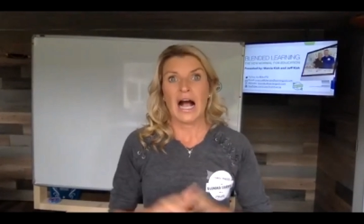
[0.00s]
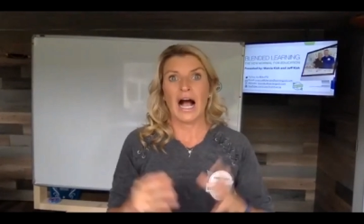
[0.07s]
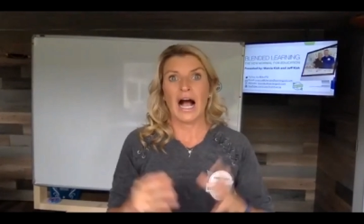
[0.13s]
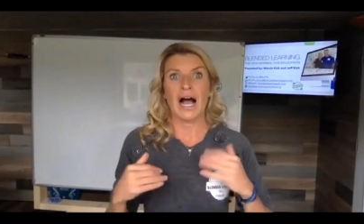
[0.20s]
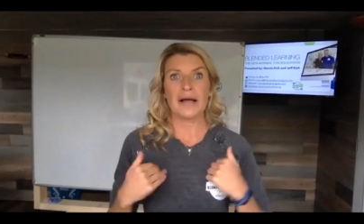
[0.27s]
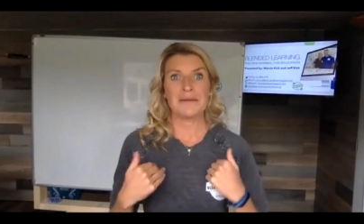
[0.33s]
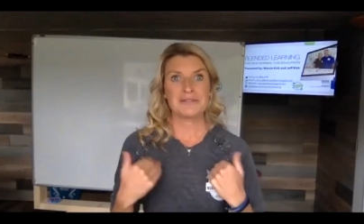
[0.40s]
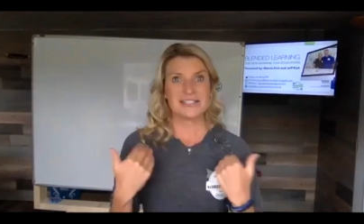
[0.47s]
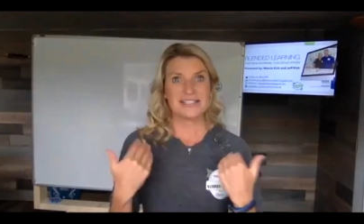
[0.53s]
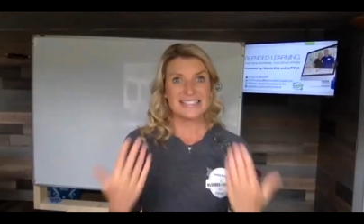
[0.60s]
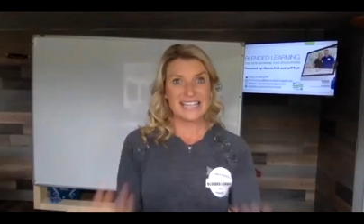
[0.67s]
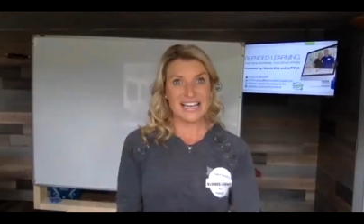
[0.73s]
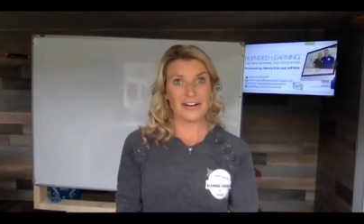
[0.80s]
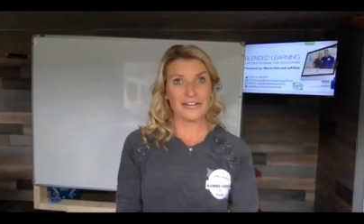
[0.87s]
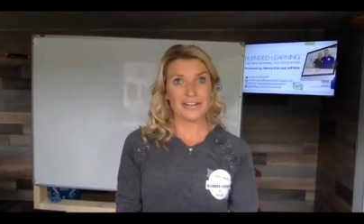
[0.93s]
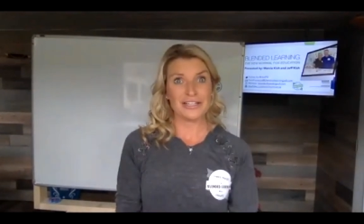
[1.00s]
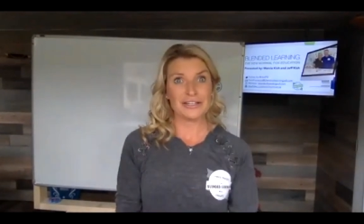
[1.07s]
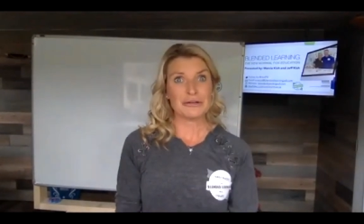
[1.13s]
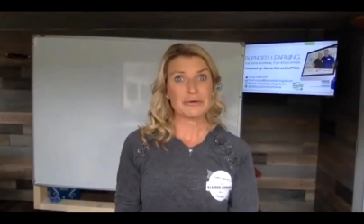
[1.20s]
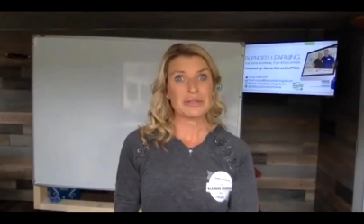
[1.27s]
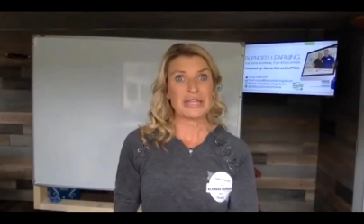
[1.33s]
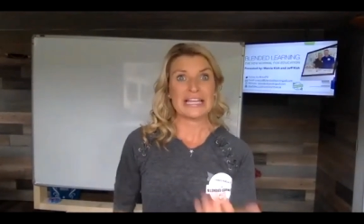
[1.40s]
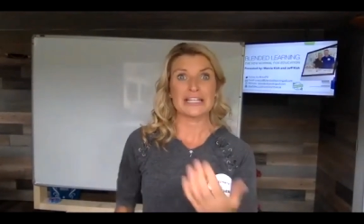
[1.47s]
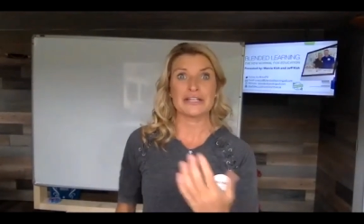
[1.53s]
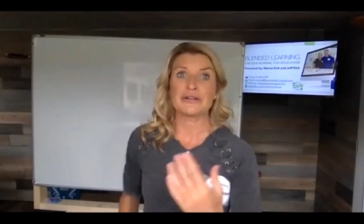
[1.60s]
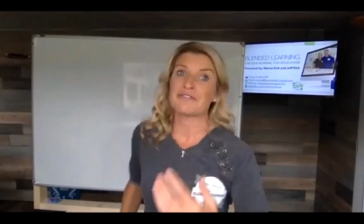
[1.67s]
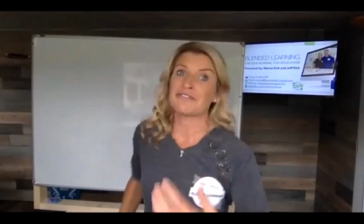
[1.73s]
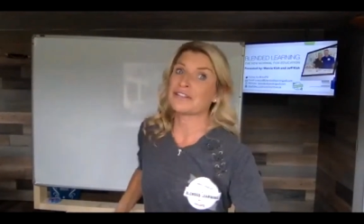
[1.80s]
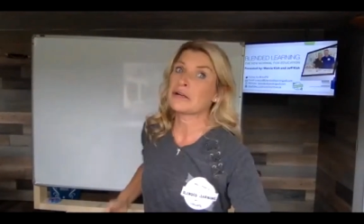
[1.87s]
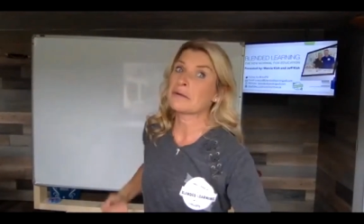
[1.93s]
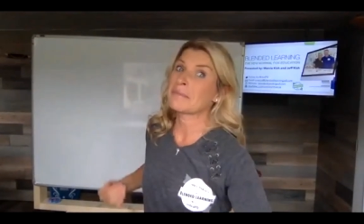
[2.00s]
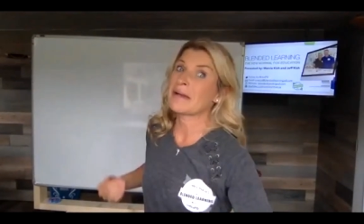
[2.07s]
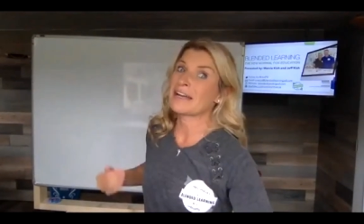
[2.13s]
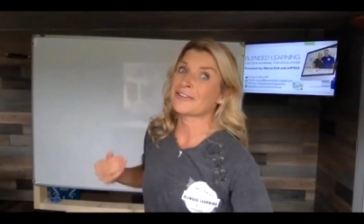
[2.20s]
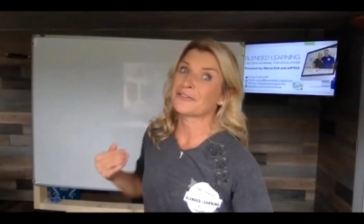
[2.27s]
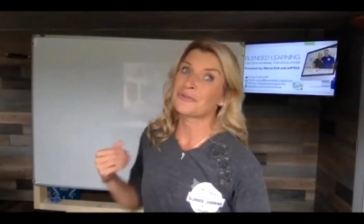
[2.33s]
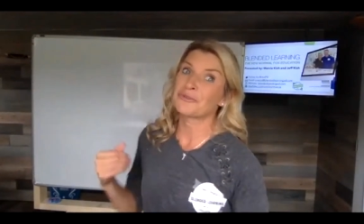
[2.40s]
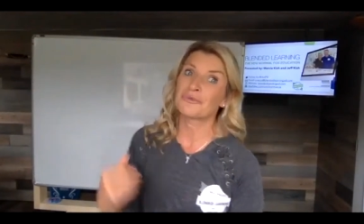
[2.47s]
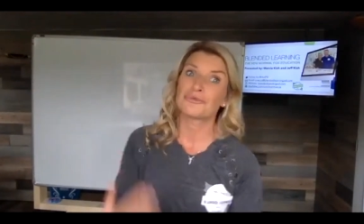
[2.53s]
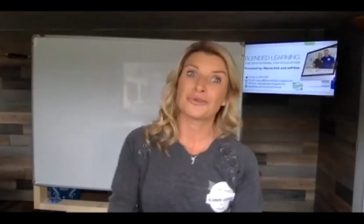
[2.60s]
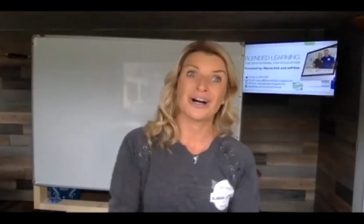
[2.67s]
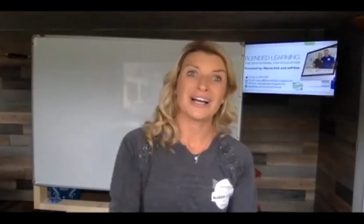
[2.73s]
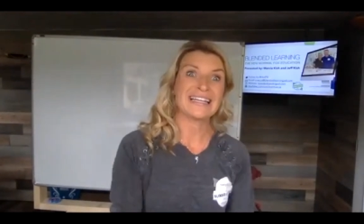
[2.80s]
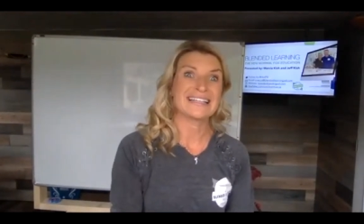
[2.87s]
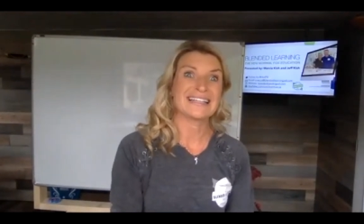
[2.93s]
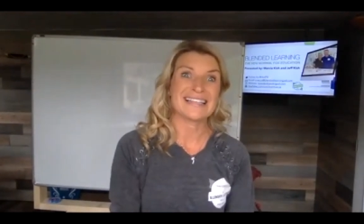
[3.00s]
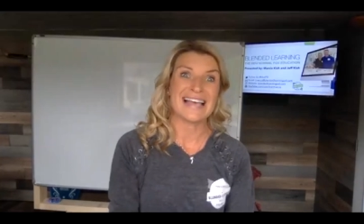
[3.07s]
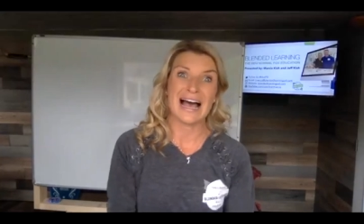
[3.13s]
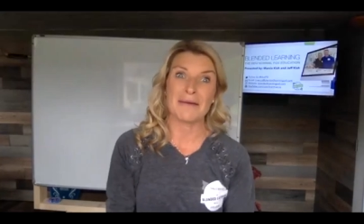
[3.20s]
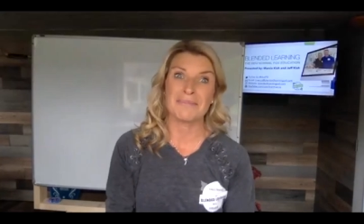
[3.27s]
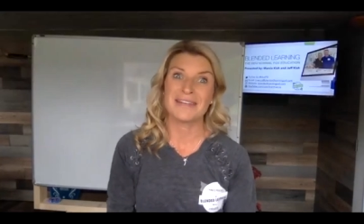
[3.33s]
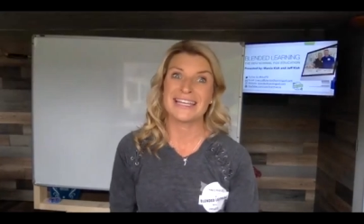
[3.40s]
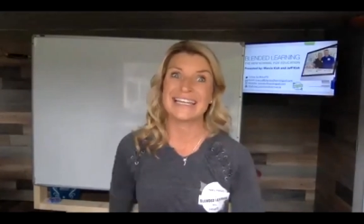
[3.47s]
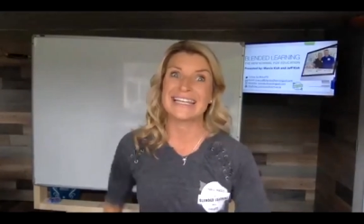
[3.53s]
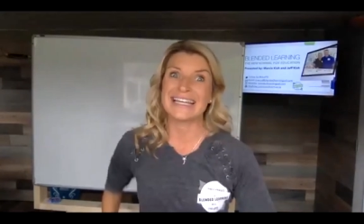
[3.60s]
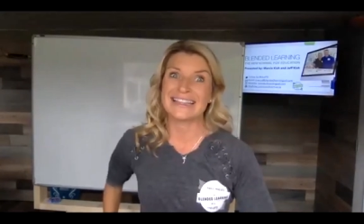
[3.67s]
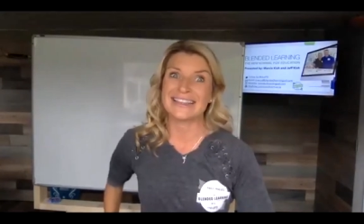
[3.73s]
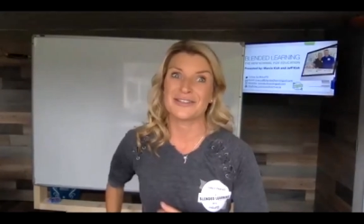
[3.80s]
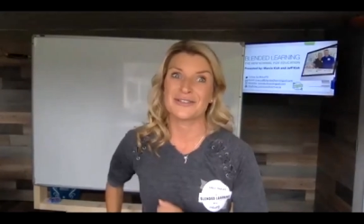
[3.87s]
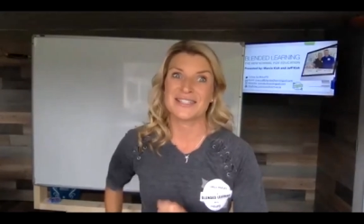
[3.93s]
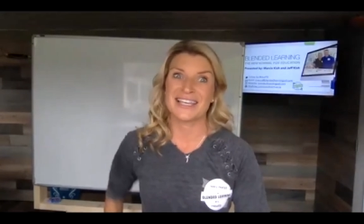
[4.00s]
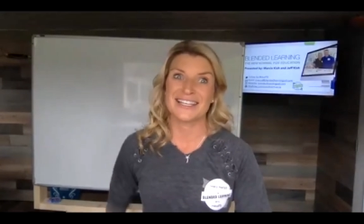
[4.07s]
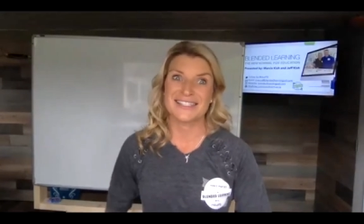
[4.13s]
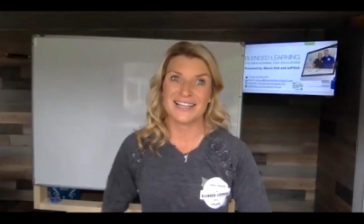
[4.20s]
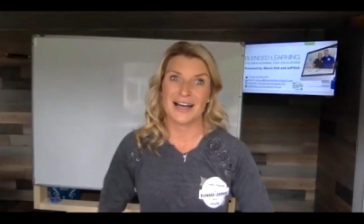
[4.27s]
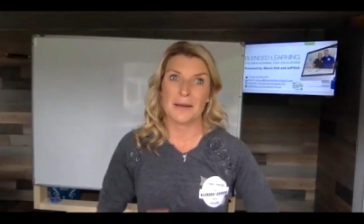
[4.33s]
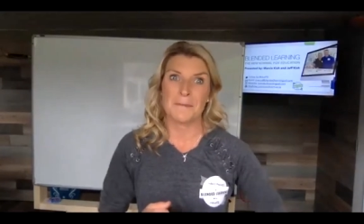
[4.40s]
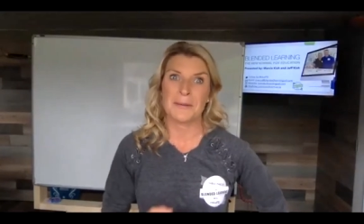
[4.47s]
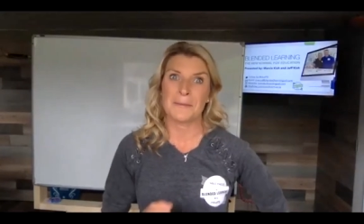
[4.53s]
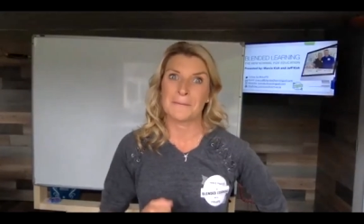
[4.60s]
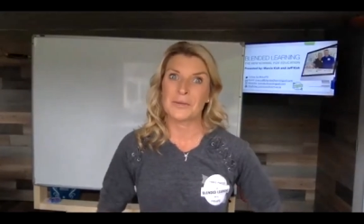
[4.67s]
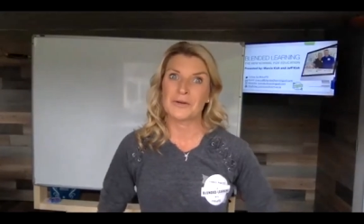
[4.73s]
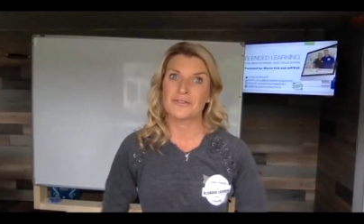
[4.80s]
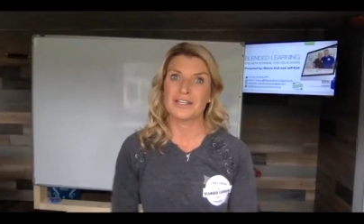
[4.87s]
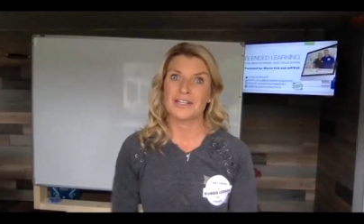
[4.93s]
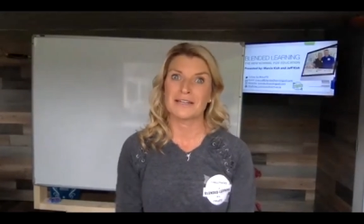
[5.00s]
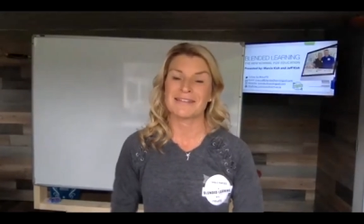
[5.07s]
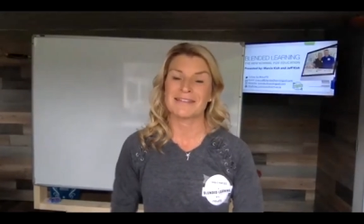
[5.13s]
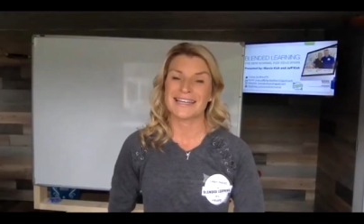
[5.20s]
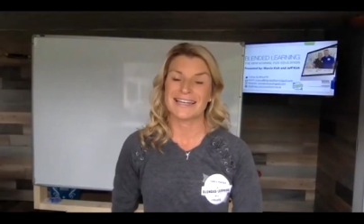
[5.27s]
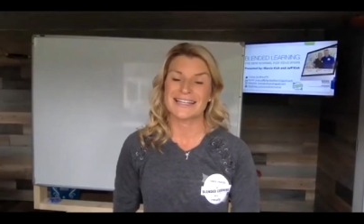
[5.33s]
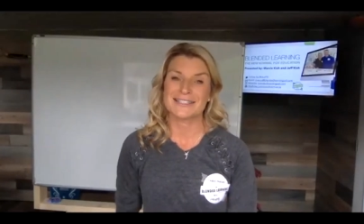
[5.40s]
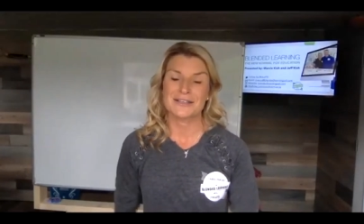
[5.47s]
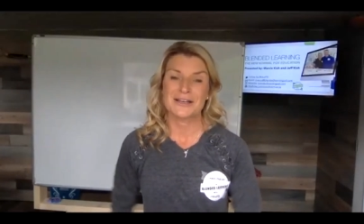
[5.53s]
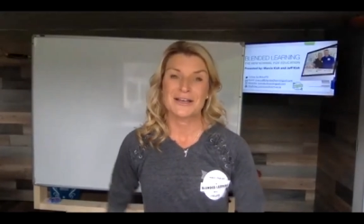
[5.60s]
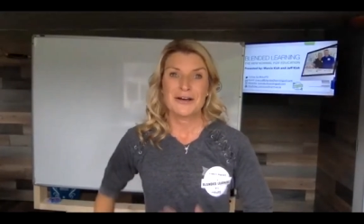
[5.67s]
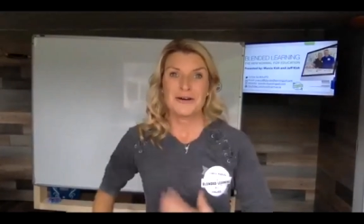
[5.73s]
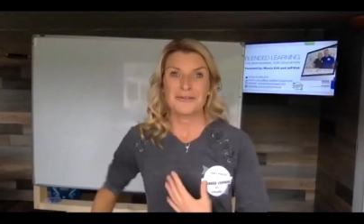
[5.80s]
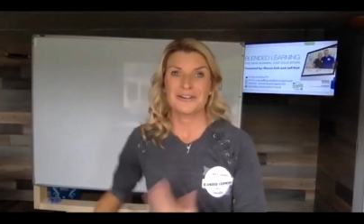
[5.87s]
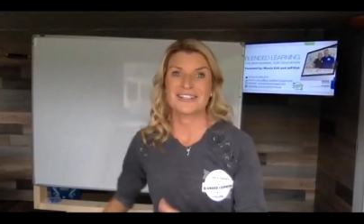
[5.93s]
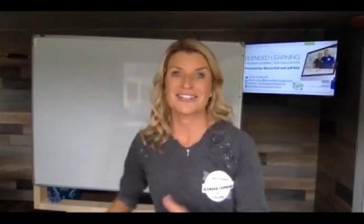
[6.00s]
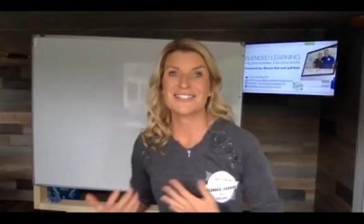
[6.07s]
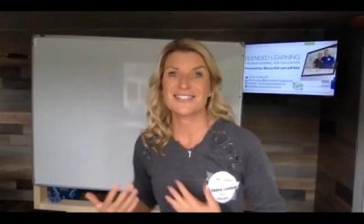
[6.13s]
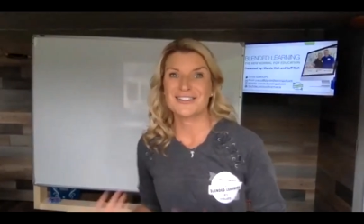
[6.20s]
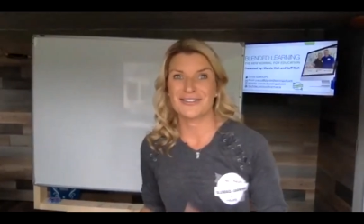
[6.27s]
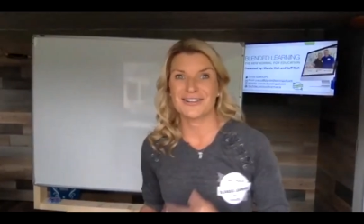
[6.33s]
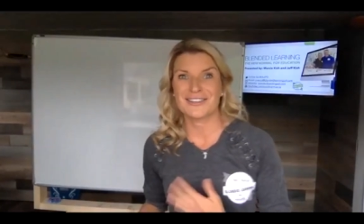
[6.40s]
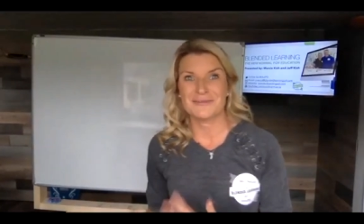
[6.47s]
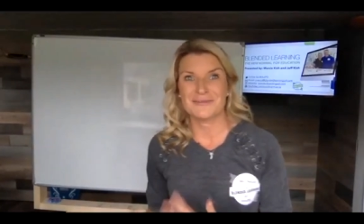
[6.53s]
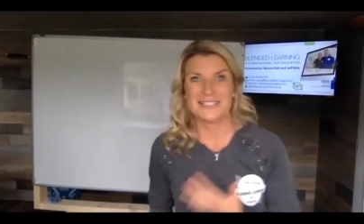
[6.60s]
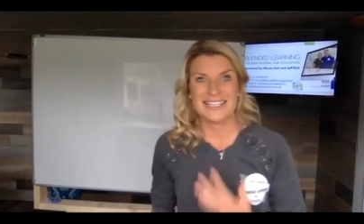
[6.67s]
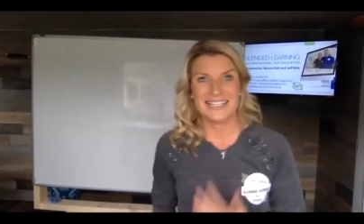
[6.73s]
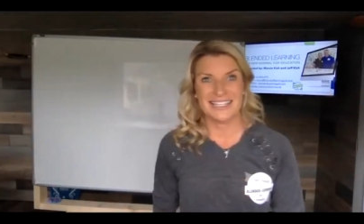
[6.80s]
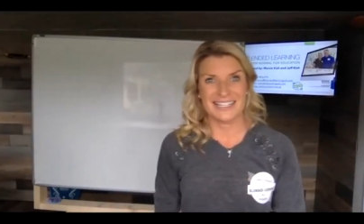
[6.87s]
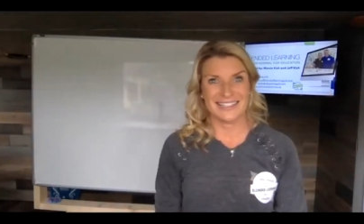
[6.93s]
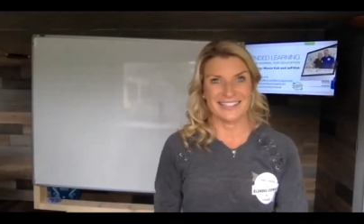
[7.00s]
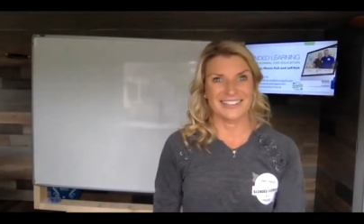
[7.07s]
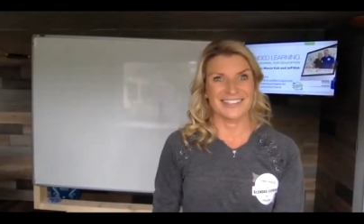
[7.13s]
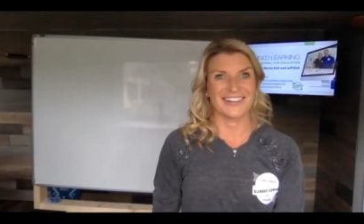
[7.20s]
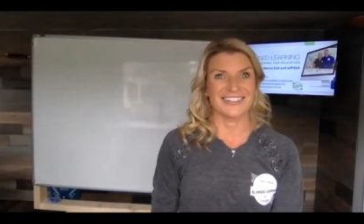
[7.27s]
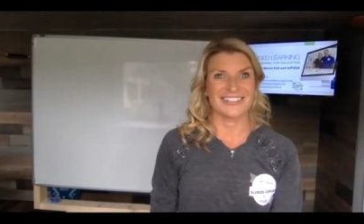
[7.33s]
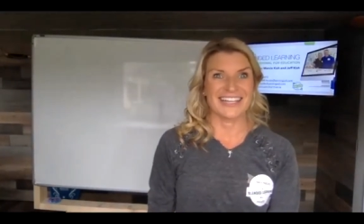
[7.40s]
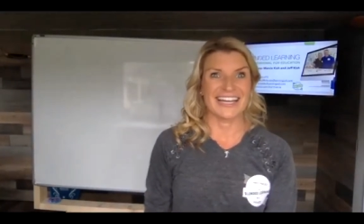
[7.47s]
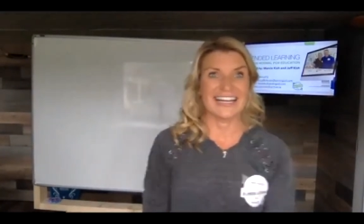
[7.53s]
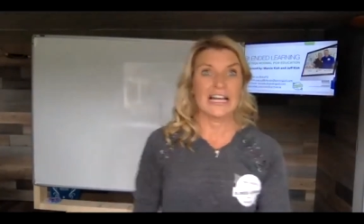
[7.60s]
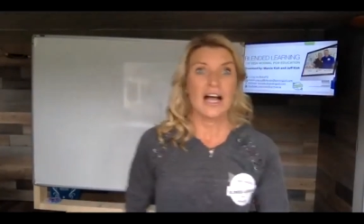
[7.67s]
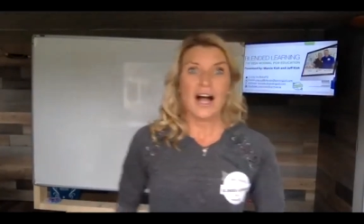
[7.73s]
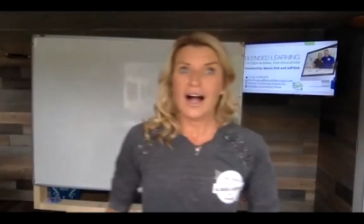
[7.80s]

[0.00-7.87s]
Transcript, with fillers: I'm just telling you that you, no matter what is happening, get those kids up and moving because we just don't want them sitting there all day.